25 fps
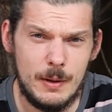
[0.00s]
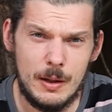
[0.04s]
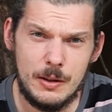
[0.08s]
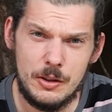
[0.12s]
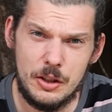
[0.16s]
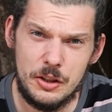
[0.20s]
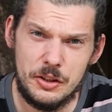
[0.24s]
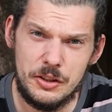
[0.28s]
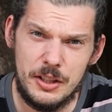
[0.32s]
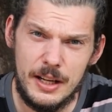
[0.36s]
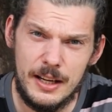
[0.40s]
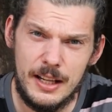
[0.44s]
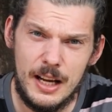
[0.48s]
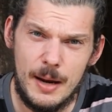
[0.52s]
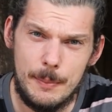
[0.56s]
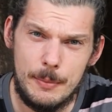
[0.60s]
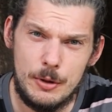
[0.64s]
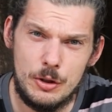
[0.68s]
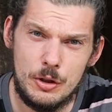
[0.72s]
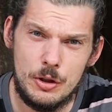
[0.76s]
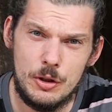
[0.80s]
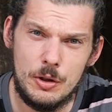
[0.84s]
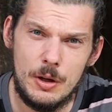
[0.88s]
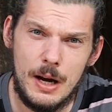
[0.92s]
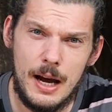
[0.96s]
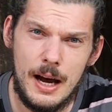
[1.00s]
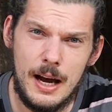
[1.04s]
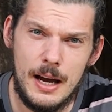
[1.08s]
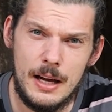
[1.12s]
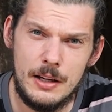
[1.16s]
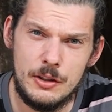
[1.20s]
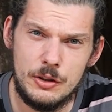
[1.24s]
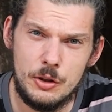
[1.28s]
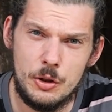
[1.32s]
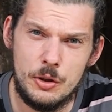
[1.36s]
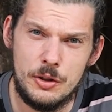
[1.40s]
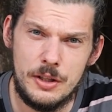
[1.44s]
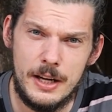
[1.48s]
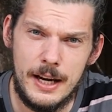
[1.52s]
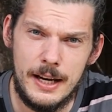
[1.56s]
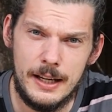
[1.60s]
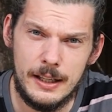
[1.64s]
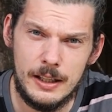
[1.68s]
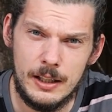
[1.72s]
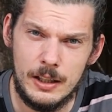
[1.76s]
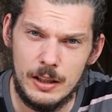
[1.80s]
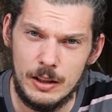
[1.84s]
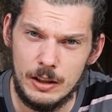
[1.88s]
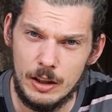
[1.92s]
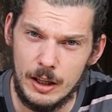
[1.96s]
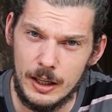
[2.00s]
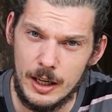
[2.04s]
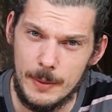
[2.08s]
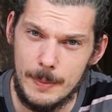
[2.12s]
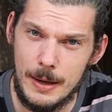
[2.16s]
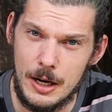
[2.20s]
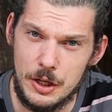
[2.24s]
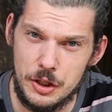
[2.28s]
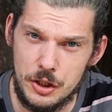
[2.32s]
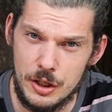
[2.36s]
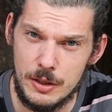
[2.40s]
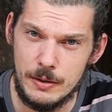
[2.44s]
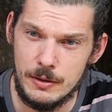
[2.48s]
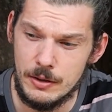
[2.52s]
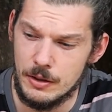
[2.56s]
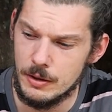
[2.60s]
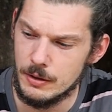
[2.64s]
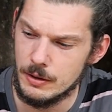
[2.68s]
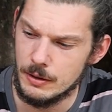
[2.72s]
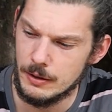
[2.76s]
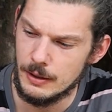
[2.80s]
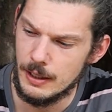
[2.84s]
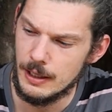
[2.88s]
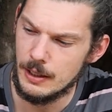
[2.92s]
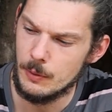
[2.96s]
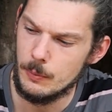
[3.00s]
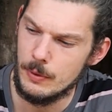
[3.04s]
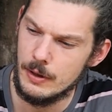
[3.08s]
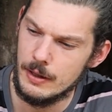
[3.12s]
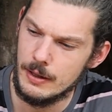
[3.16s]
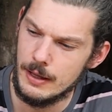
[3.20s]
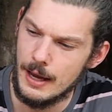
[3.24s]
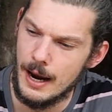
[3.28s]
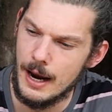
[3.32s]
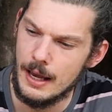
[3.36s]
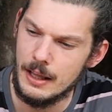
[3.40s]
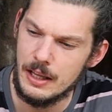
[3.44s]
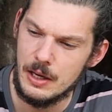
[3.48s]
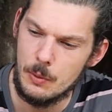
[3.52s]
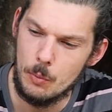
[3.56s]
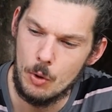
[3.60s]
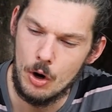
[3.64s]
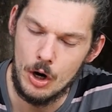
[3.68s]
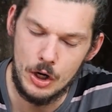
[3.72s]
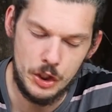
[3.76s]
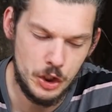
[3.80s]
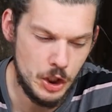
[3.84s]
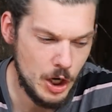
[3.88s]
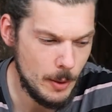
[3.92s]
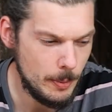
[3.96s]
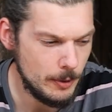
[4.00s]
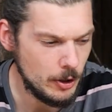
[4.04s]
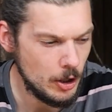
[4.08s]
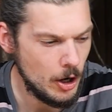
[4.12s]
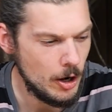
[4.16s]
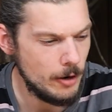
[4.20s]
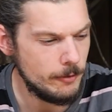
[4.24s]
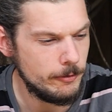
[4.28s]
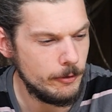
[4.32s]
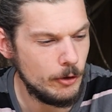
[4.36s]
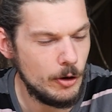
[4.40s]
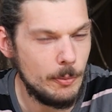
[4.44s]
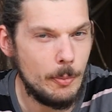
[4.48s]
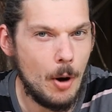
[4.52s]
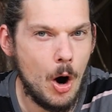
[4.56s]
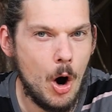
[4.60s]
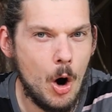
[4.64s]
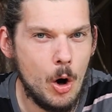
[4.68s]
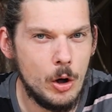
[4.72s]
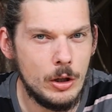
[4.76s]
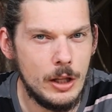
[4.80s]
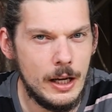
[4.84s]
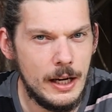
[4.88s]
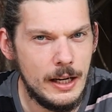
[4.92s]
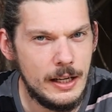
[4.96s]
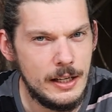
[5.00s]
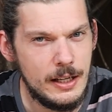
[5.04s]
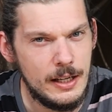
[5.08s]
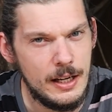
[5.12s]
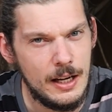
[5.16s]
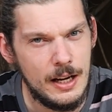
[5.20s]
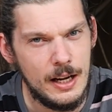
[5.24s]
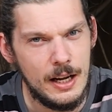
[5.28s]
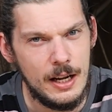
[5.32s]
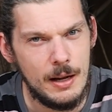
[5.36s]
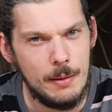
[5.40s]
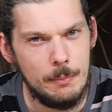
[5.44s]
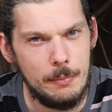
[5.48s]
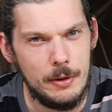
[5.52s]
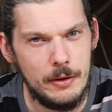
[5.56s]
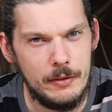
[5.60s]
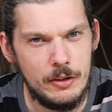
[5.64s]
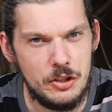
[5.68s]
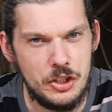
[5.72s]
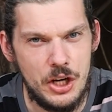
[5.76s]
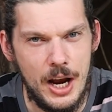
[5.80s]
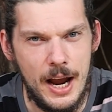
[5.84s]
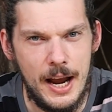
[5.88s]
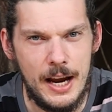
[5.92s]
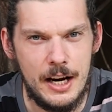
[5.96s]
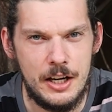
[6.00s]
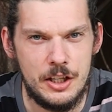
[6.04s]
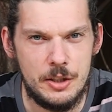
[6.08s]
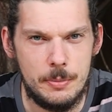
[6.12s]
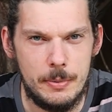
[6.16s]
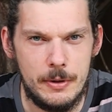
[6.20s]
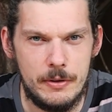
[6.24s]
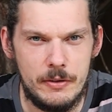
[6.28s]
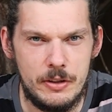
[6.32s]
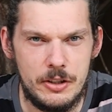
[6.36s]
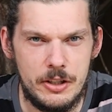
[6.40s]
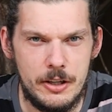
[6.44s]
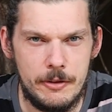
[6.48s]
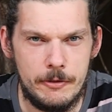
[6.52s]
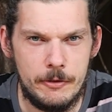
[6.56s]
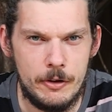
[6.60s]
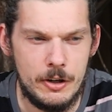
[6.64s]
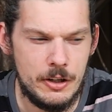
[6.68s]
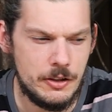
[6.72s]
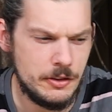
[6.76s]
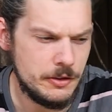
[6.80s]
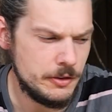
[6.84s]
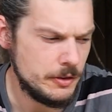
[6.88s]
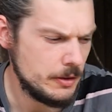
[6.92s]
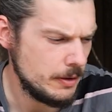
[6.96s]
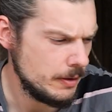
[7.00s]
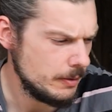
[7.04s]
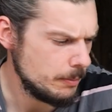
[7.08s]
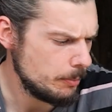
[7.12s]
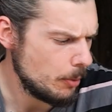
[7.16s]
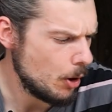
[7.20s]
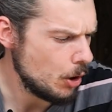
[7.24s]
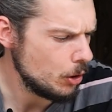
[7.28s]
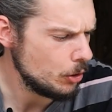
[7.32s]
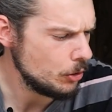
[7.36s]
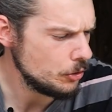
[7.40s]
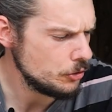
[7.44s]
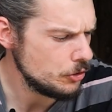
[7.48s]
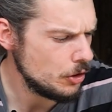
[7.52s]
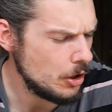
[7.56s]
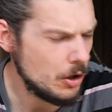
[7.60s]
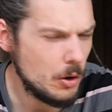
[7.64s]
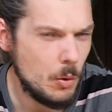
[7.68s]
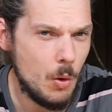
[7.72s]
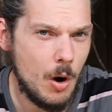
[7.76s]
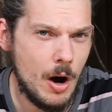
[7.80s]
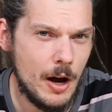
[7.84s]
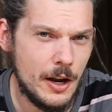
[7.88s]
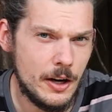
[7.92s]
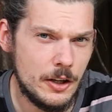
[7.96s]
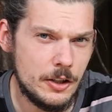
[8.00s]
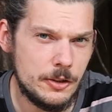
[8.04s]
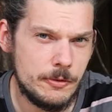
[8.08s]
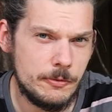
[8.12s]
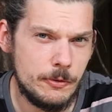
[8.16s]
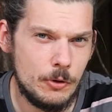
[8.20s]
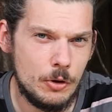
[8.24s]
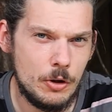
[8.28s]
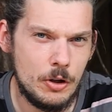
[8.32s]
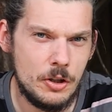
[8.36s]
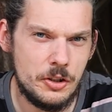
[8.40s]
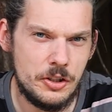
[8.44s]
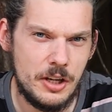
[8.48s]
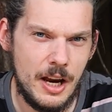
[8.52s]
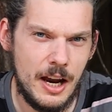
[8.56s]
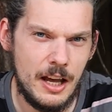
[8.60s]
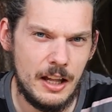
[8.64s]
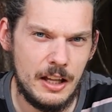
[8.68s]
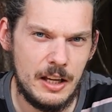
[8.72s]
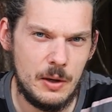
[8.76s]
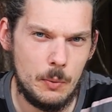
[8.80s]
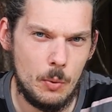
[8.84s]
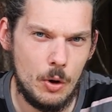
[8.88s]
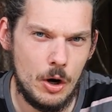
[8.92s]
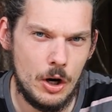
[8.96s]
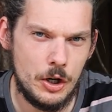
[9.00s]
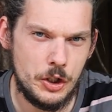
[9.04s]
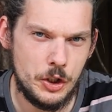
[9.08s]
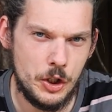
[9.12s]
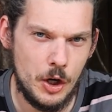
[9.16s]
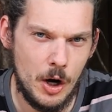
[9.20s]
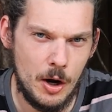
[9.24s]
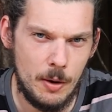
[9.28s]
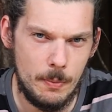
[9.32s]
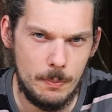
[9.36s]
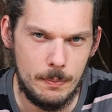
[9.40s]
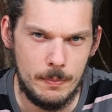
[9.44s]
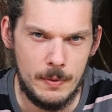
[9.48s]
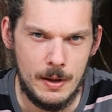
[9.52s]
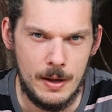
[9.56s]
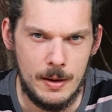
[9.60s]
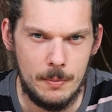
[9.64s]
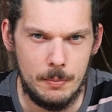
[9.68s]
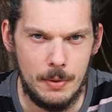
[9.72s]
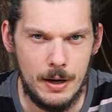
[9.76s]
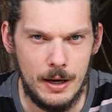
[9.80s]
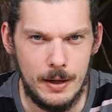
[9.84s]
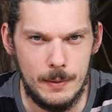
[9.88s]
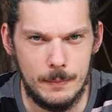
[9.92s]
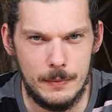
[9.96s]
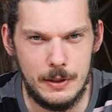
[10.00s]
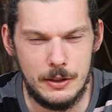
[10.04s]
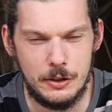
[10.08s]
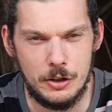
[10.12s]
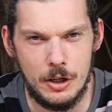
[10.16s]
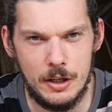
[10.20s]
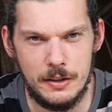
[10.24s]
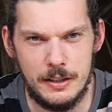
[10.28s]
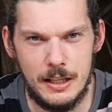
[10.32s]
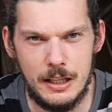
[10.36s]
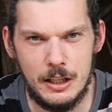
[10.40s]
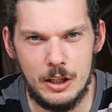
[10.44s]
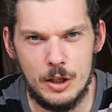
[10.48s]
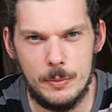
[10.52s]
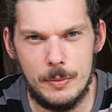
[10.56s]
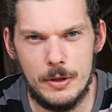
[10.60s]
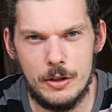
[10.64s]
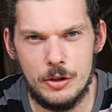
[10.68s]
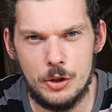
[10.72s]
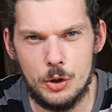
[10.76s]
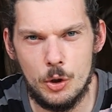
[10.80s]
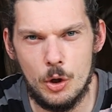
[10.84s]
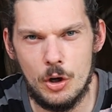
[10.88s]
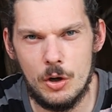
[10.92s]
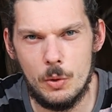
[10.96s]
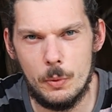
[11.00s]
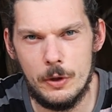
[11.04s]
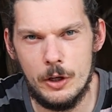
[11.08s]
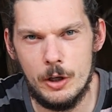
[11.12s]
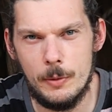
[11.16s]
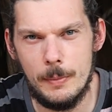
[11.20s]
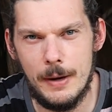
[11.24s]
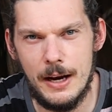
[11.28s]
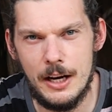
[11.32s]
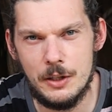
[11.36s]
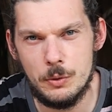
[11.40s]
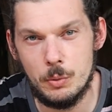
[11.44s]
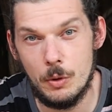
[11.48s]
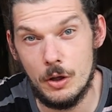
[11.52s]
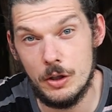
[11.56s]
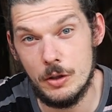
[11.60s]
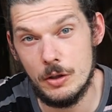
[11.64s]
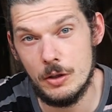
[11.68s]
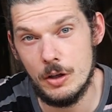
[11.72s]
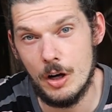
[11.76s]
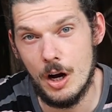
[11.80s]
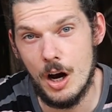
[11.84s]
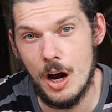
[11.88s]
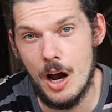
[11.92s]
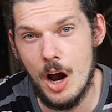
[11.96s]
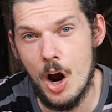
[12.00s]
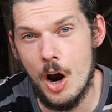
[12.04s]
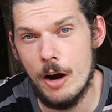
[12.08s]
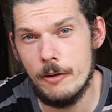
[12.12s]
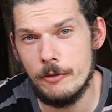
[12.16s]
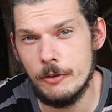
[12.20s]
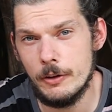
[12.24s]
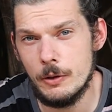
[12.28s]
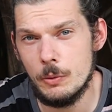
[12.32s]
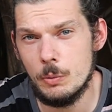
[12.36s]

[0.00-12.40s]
just setting up a new deck. Like I mentioned, getting rid of the Alien Workshop and going for a Polar. Bit of a change, a bit of a difference. The Polar's not quite as full as the Alien Workshop, but it's got that little bit of shorter wheelbase, what I